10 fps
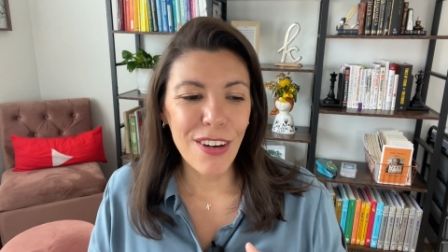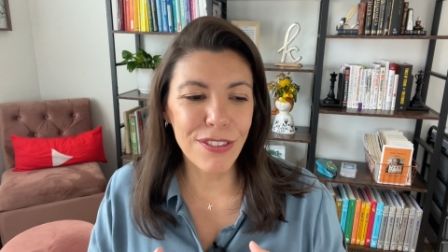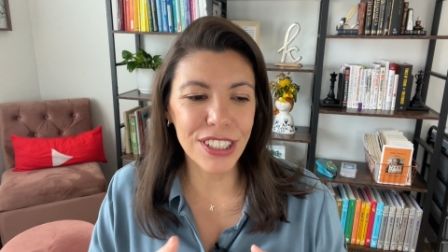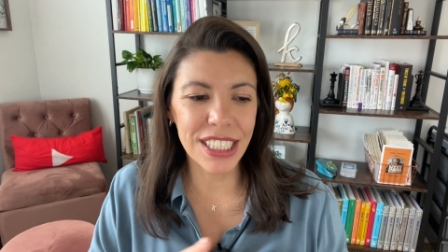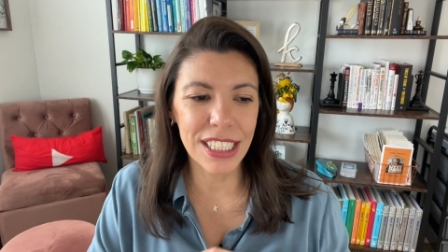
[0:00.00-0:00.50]

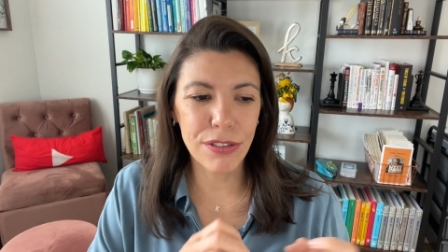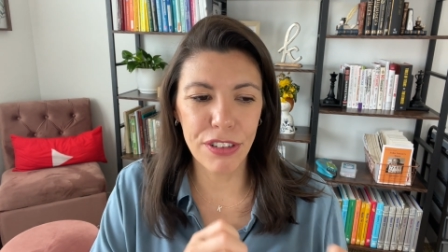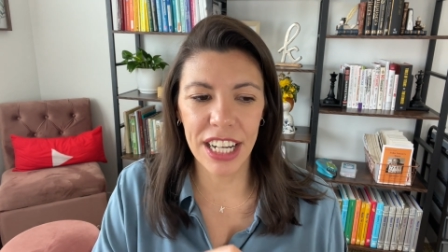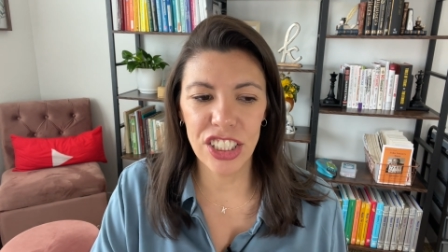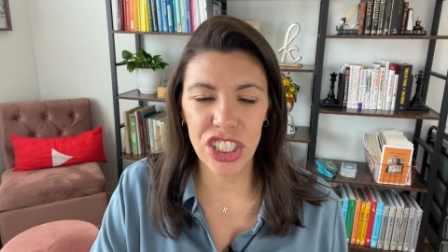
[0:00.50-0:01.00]
versus
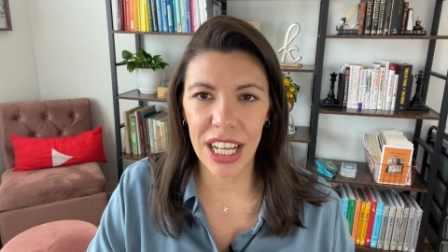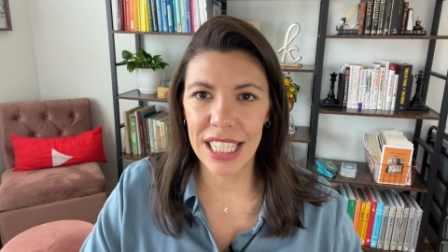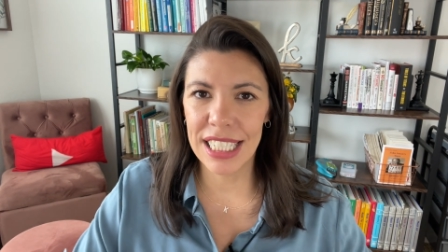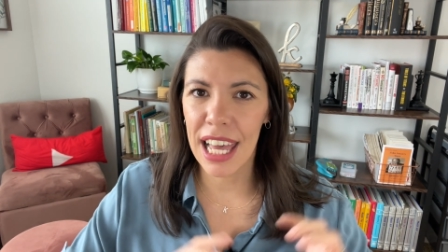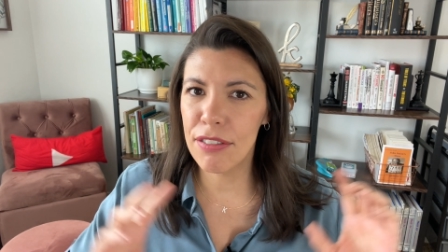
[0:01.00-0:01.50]

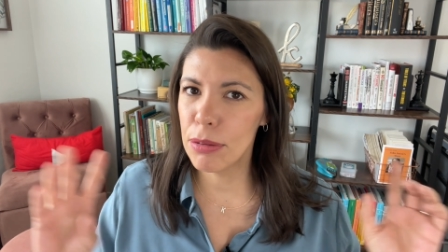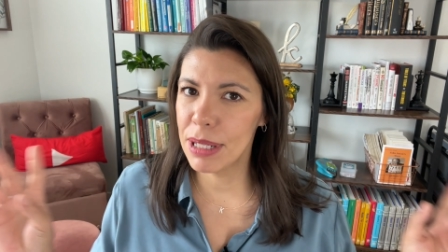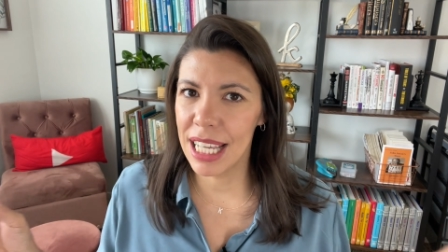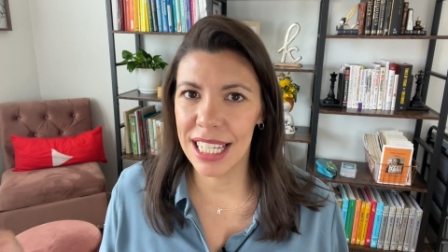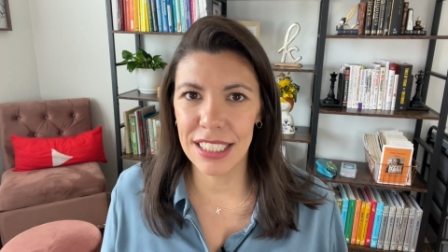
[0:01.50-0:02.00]
franchise,
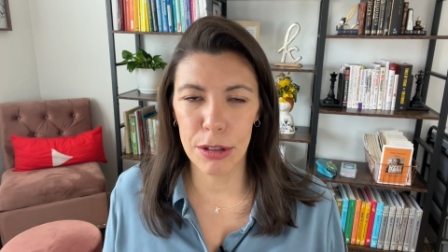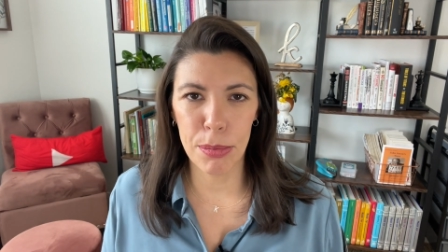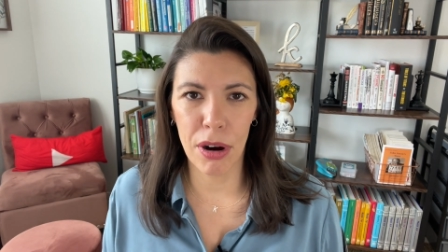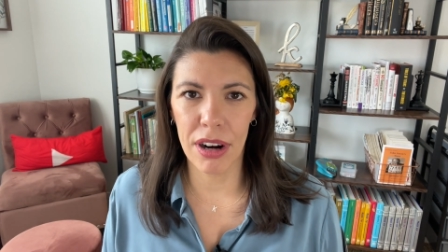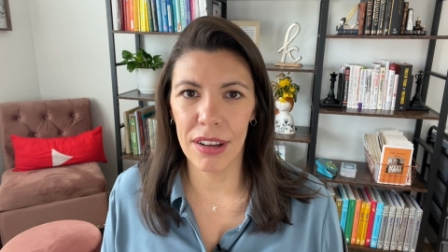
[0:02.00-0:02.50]
everybody has their
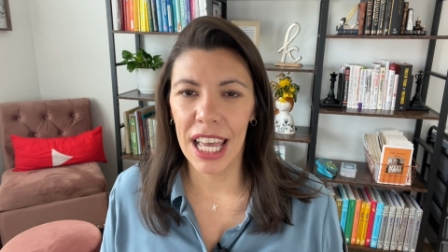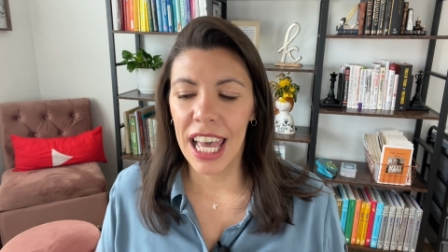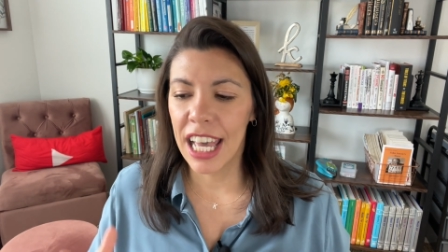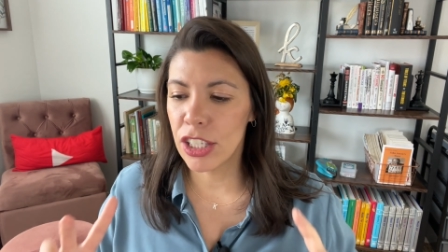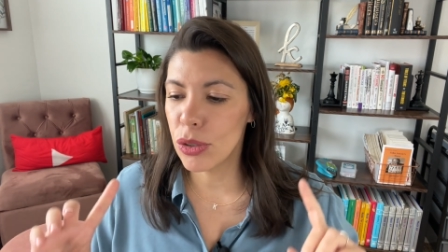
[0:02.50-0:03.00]
part
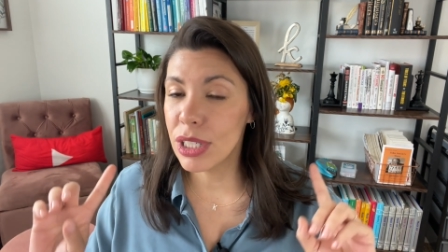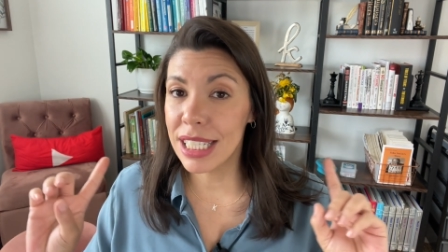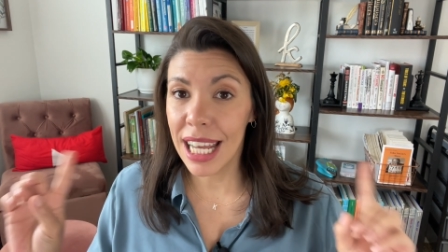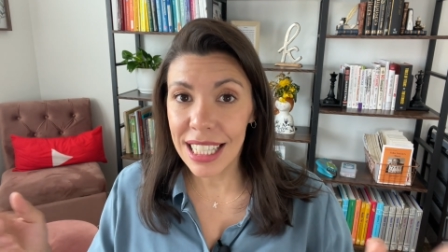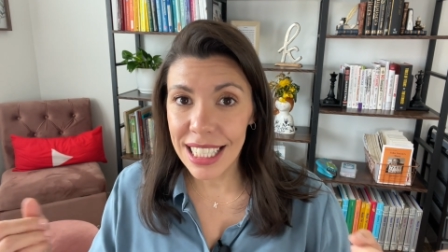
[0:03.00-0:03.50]
and you
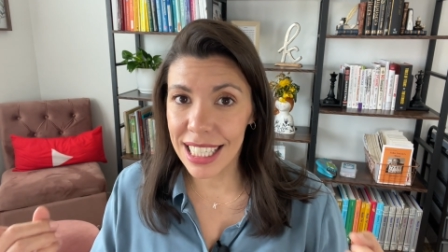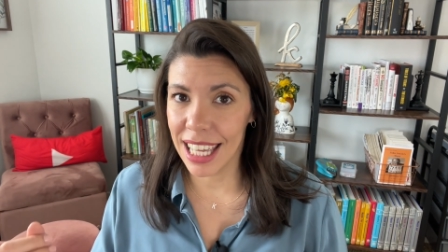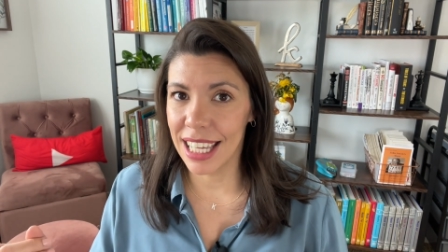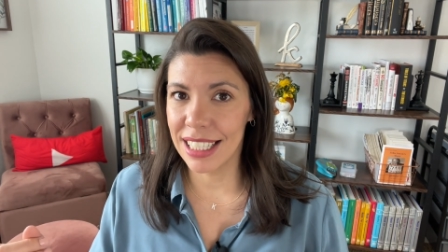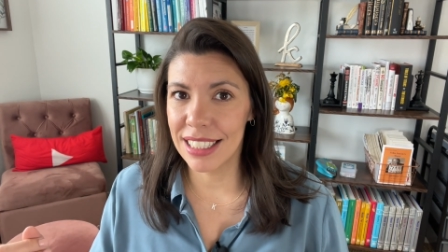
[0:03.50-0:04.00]

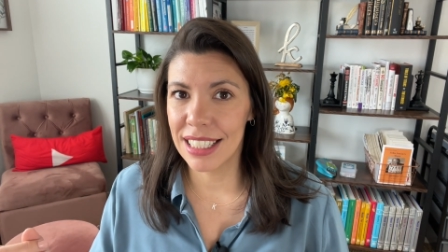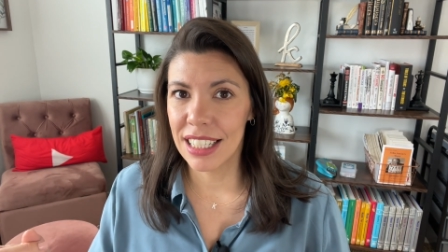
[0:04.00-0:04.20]
delegate